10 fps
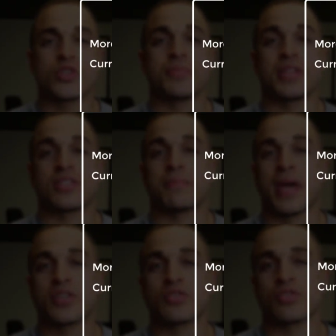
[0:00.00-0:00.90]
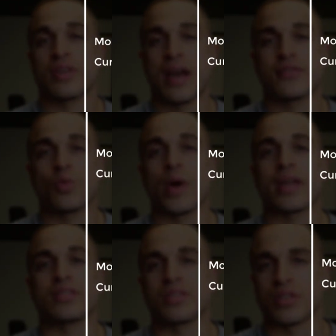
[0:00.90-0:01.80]
which means that patients are gonna have to
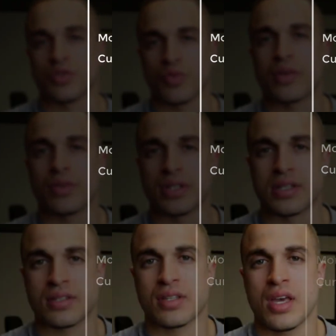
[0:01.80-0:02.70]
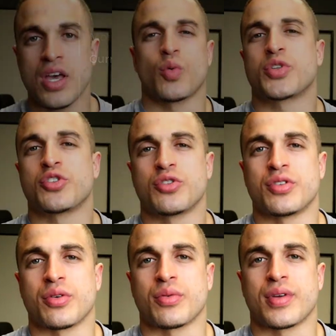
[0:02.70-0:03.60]
wait until it's re-release. So what should you
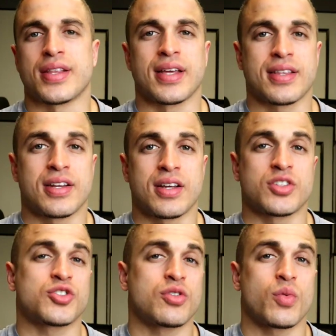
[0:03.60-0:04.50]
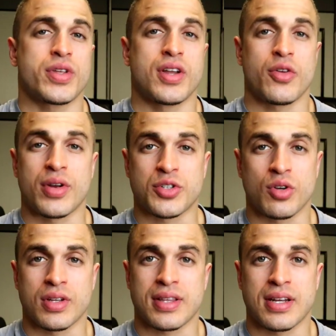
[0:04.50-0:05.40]
do? Get lengthening done sooner with another
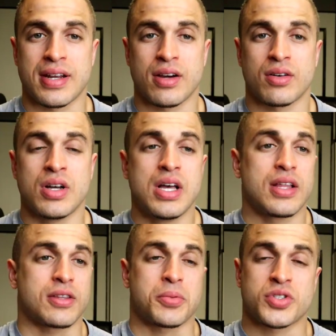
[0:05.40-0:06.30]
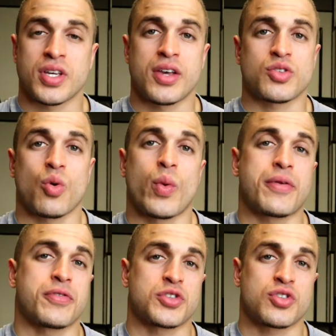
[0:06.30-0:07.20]
internal lengthening nail, like the Precice, or
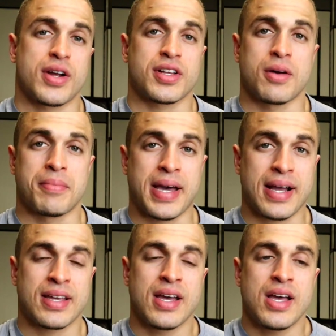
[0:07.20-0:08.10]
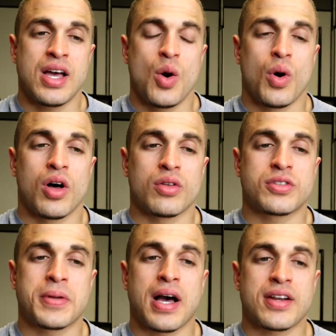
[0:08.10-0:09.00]
wait for the Stryde to come back? Well,
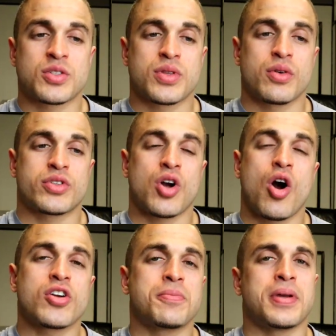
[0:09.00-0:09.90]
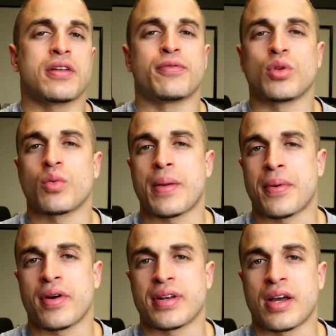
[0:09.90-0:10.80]
to be honest with you, it's hard to beat a fully
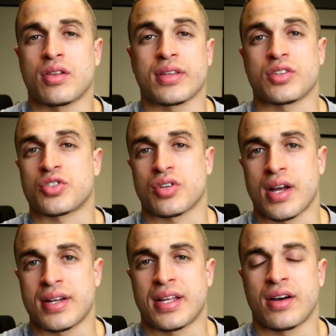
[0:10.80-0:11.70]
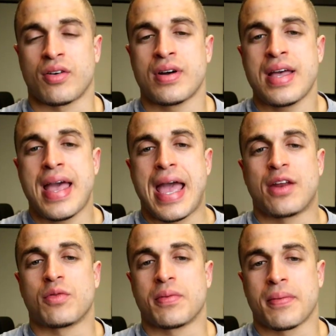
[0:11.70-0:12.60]
weight-bearing nail like the Stryde nail,
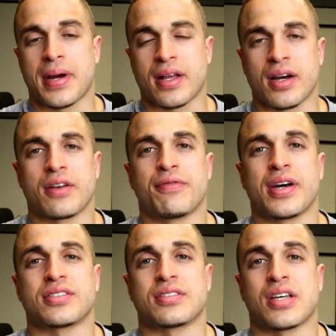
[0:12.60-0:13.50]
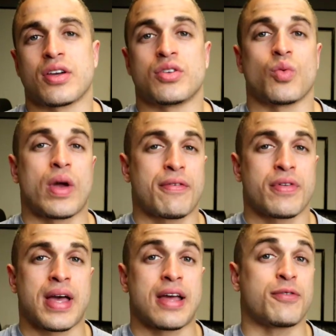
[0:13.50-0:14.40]
and it would be my gut advice to tell you to wait
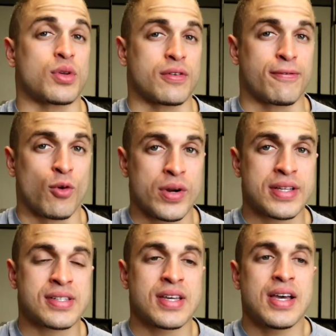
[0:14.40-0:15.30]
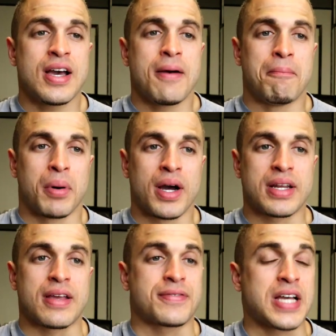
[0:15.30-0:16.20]
for that if you can afford it.
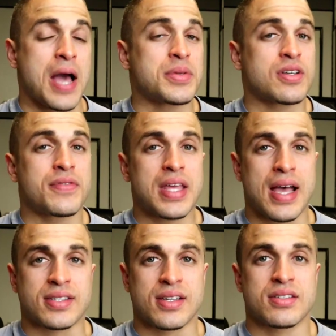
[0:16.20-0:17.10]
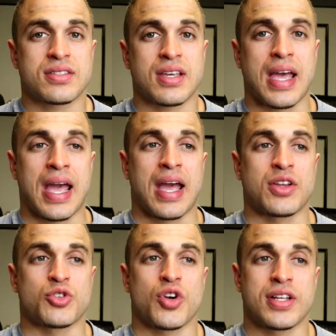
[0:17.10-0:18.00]
But if time is of the essence
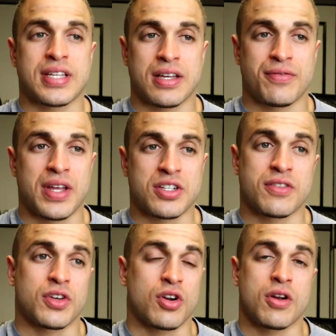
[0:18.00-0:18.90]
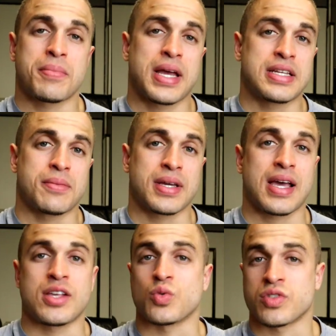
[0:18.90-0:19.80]
and you're trying to take advantage of the current pandemic
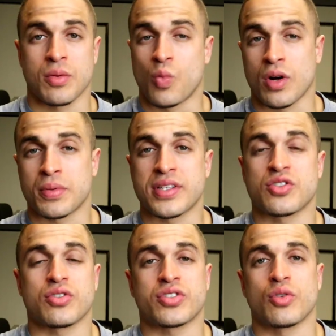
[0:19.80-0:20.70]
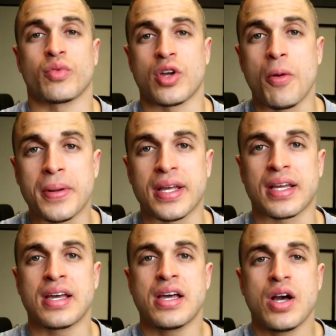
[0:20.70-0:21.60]
as some workplaces are still
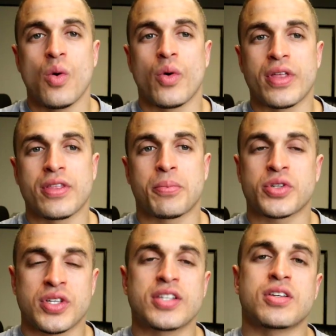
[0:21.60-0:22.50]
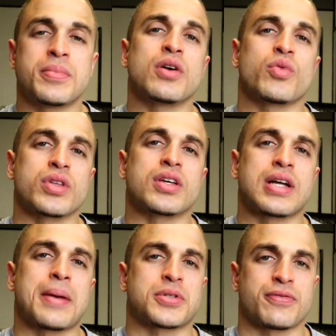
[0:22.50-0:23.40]
reopening, well then the Precice could be a really good
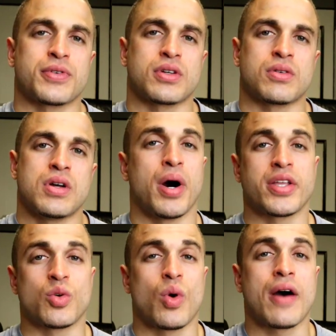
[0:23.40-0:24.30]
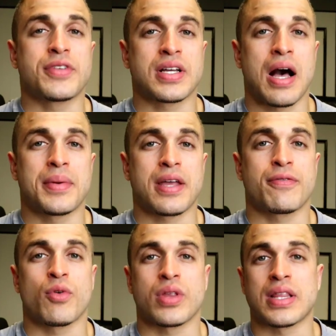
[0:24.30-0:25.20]
option for you. But you will have to accommodate
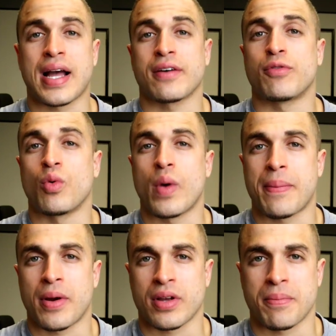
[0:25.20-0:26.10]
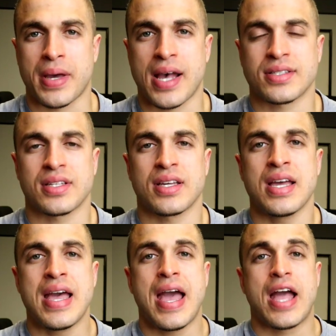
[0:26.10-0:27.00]
for the lack of full weight-bearing capacity,
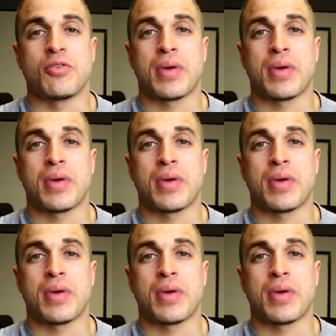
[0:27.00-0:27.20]
and you